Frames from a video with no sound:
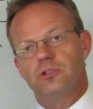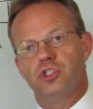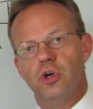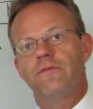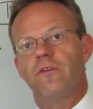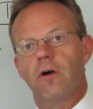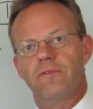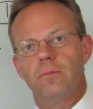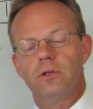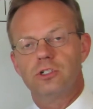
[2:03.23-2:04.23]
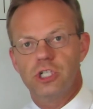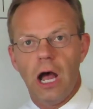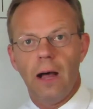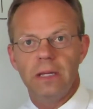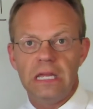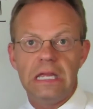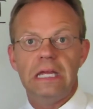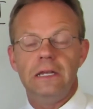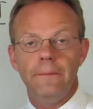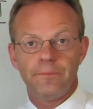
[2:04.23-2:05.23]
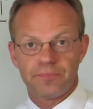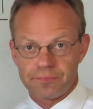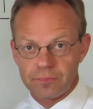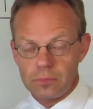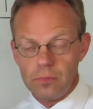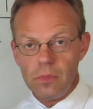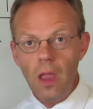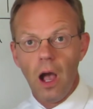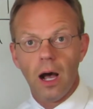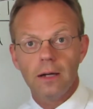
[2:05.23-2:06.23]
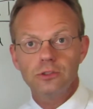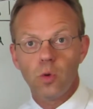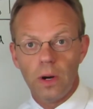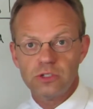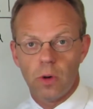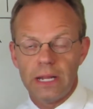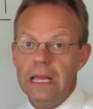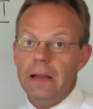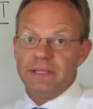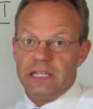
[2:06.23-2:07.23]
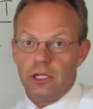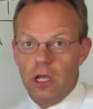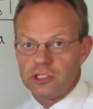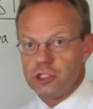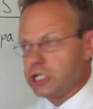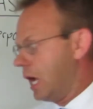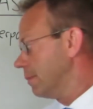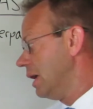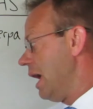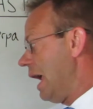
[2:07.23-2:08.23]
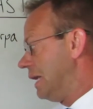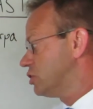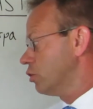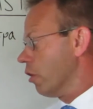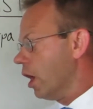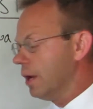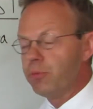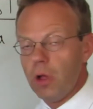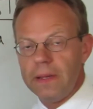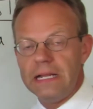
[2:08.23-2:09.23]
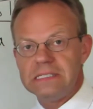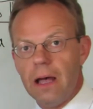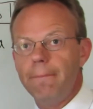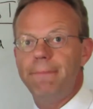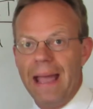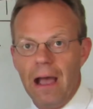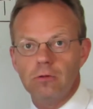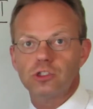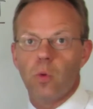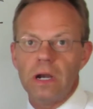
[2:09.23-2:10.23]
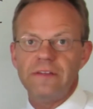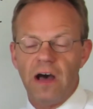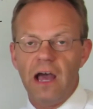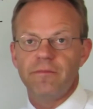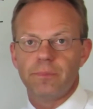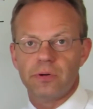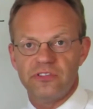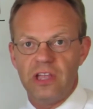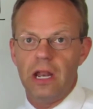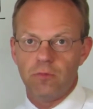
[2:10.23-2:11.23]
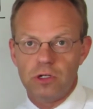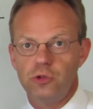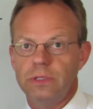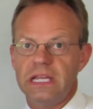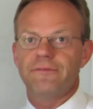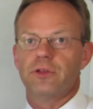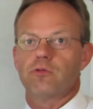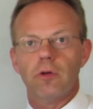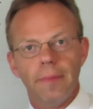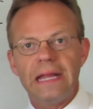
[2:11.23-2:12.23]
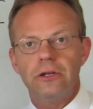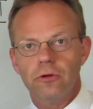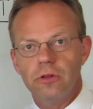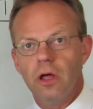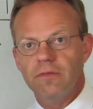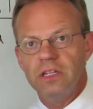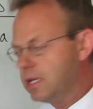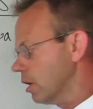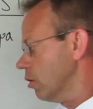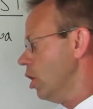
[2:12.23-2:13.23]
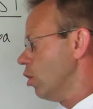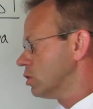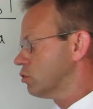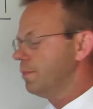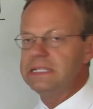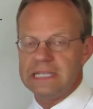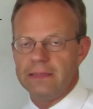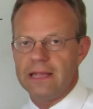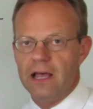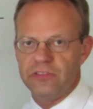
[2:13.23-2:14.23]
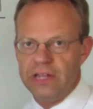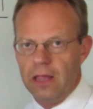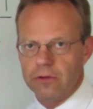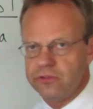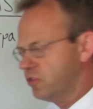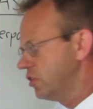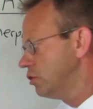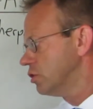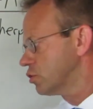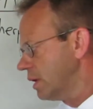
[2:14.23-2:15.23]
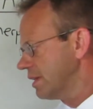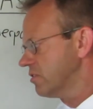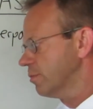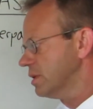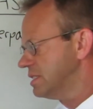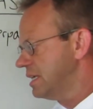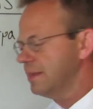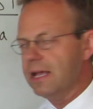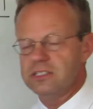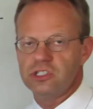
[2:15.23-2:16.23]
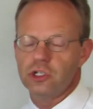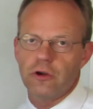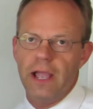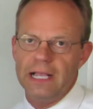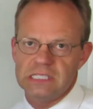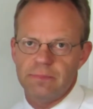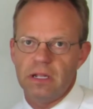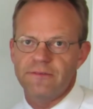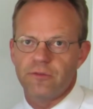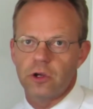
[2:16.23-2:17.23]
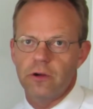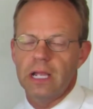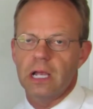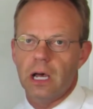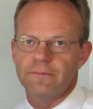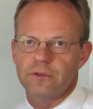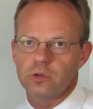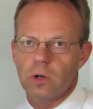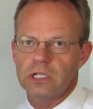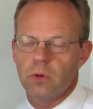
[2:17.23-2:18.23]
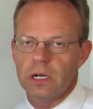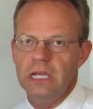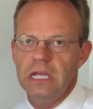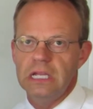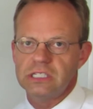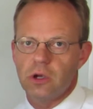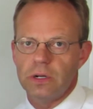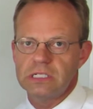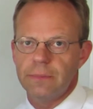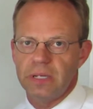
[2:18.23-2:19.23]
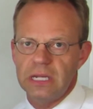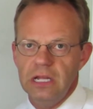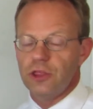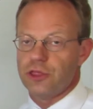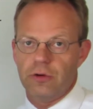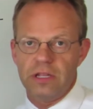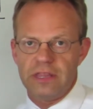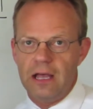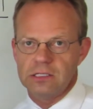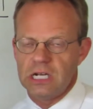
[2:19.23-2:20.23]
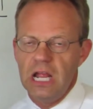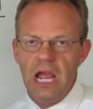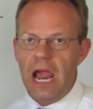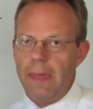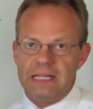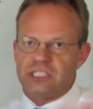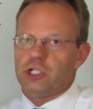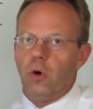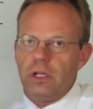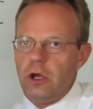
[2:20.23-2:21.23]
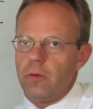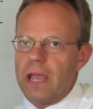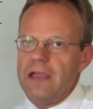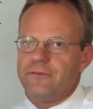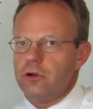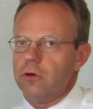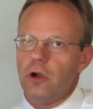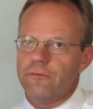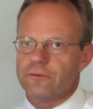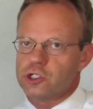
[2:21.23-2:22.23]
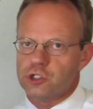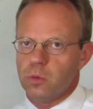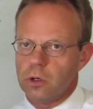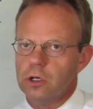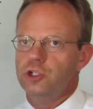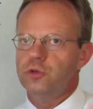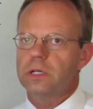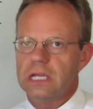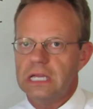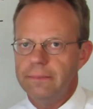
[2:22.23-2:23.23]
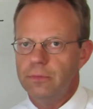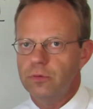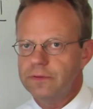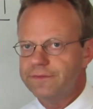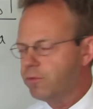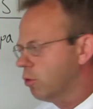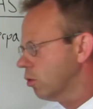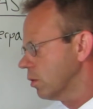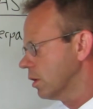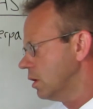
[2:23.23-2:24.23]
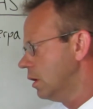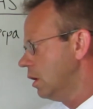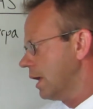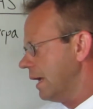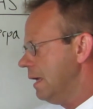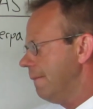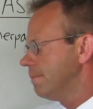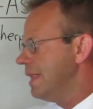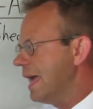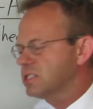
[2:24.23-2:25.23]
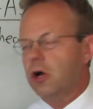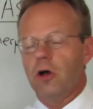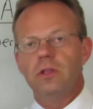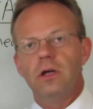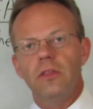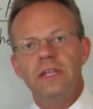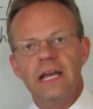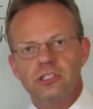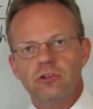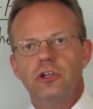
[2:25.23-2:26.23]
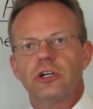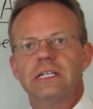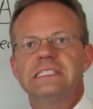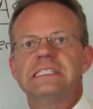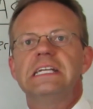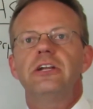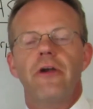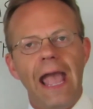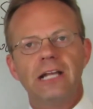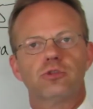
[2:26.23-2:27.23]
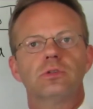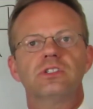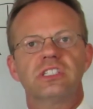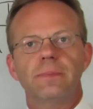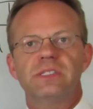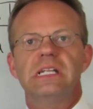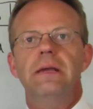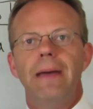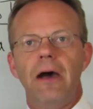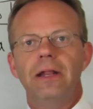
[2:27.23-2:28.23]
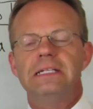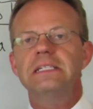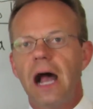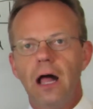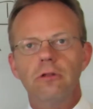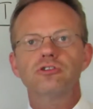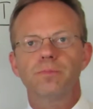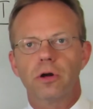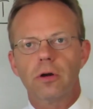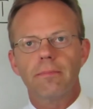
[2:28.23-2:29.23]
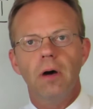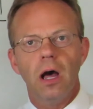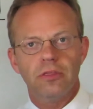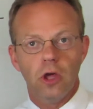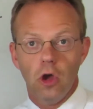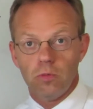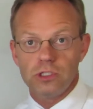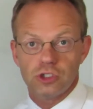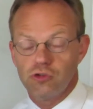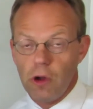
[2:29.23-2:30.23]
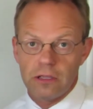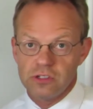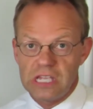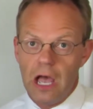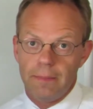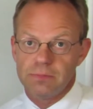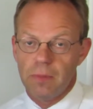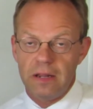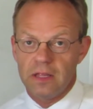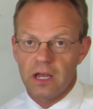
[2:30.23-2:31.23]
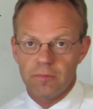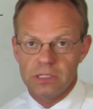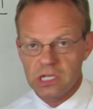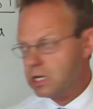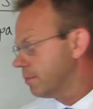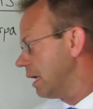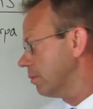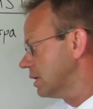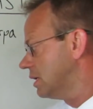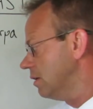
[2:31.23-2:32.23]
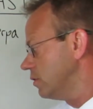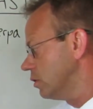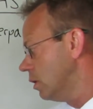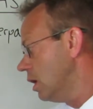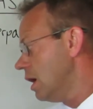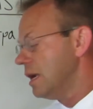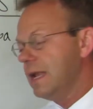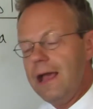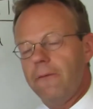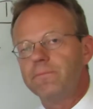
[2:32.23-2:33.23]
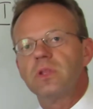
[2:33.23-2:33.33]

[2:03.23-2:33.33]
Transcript: so far from your job in 2020, but then you lost your job. And so your unemployment is about 25% of what you would get for the remainder of the year, which would be $10,000. So you do the $20,000 plus the $10,000. So your estimate for your income for 2020 is going to be $30,000. And that's totally okay if you don't know for sure. You can keep moving forward. Okay, next on the next screen, you're going to see your actual subsidy amount in dollars per month, which is great. You'll see how much money the government's going to be able to give you. Now,